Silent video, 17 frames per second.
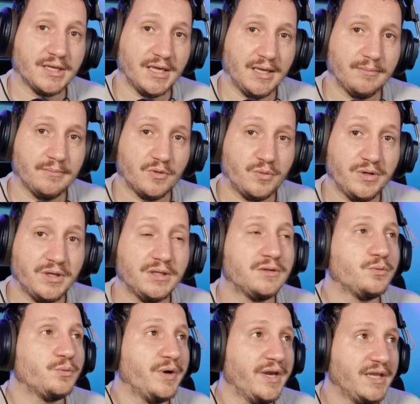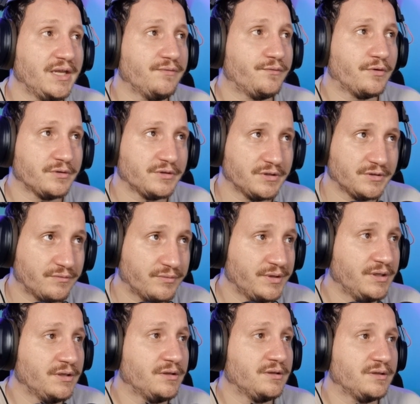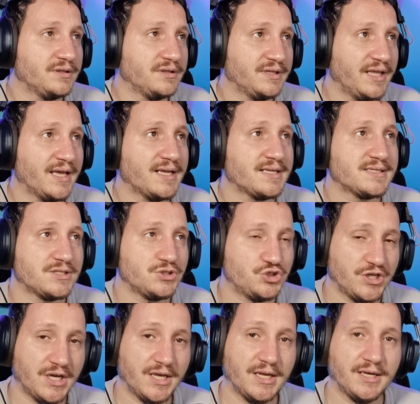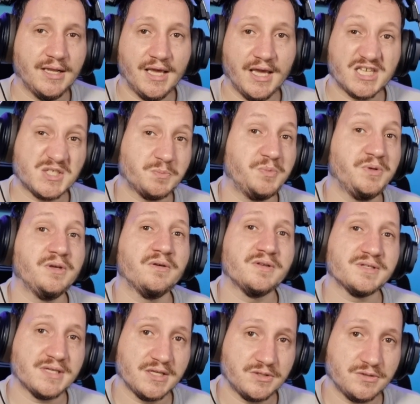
game. Quit waiting for the real next gen experience,